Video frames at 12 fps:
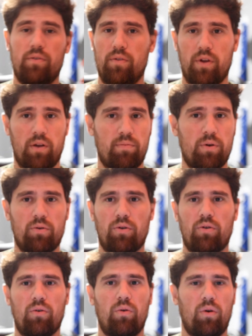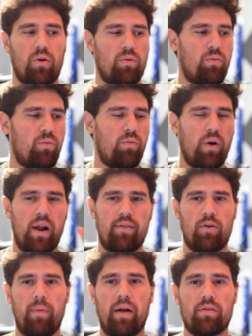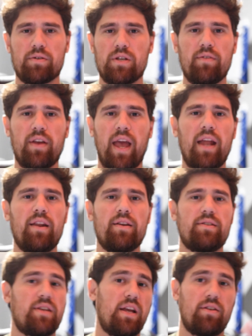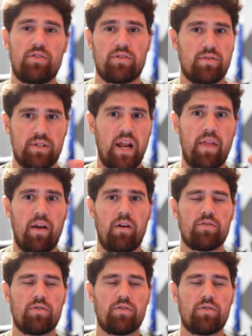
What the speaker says: the computer or whatever my receiving end is and just stay there.